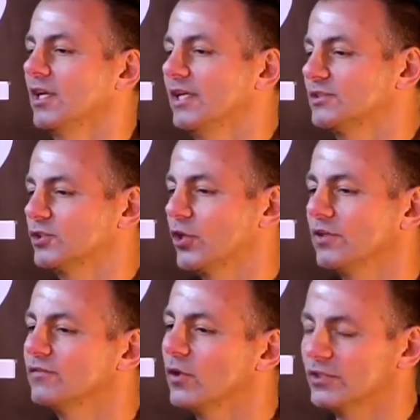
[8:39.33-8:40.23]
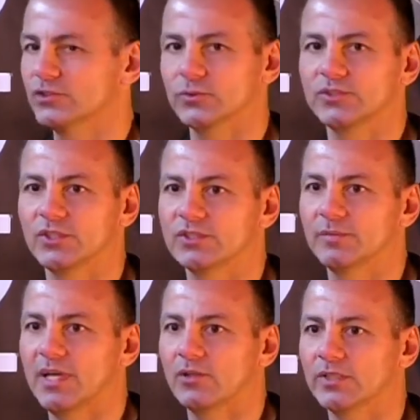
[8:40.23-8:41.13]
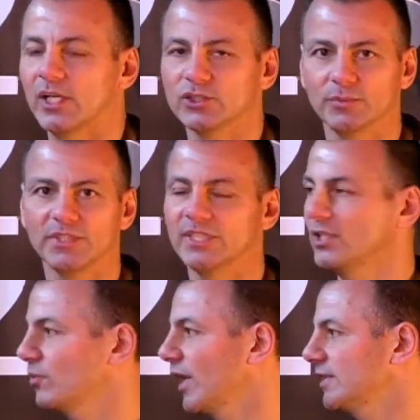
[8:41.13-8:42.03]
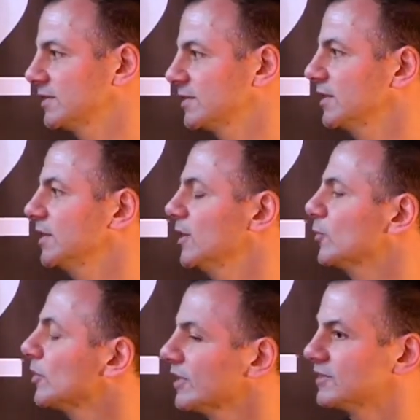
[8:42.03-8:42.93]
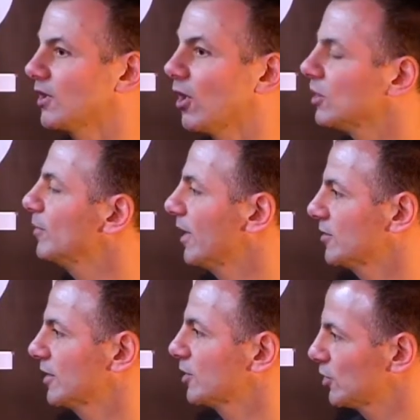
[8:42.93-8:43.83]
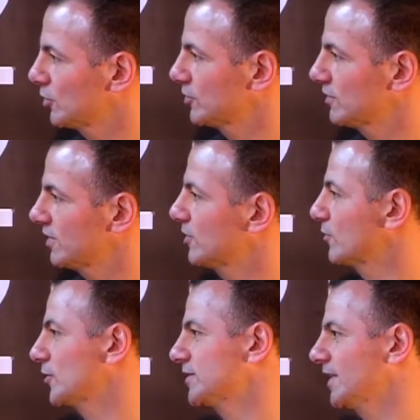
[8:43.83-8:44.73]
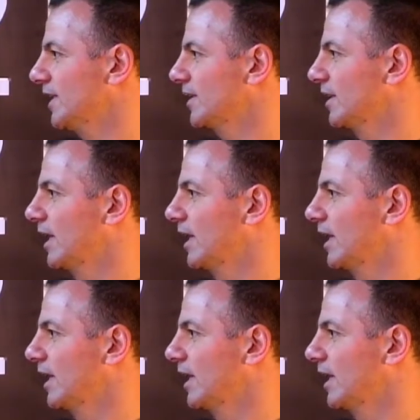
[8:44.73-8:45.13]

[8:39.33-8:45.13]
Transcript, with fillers: Its current focus was just about LGBT rights it really is all about inclusion and diversity.